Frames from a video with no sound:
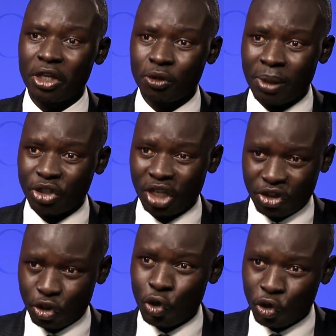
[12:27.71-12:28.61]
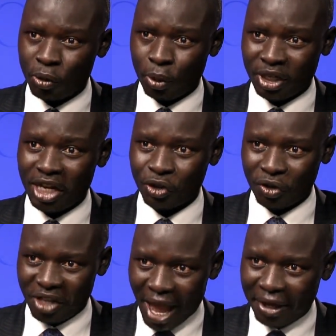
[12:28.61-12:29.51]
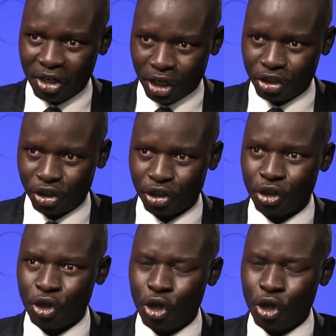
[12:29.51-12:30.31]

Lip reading: especially its huge potential, the agriculture,